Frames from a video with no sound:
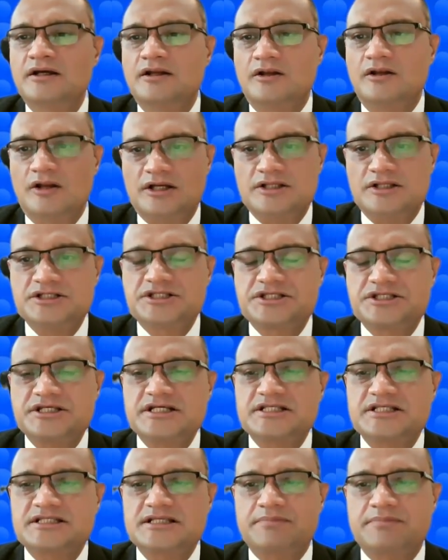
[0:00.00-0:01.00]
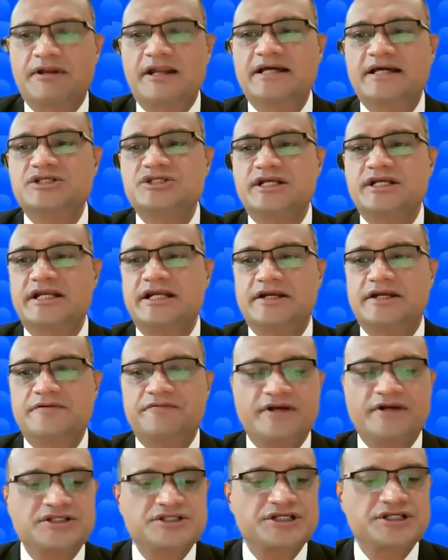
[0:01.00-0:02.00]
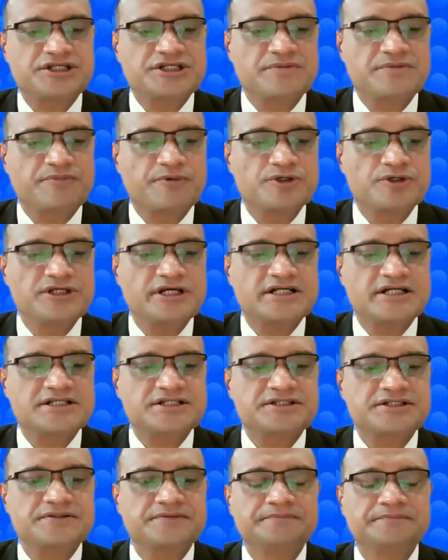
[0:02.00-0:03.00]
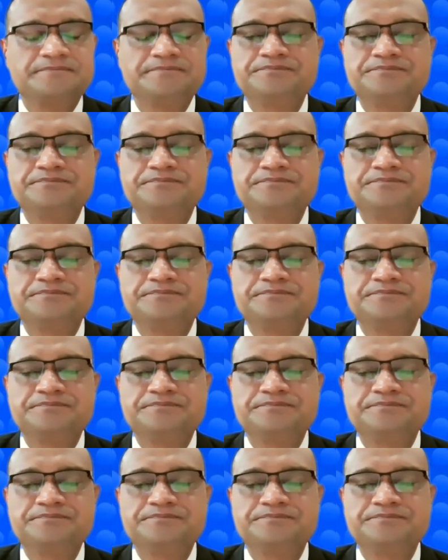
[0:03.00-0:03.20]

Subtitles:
logistics, supply chain and infrastructure projects,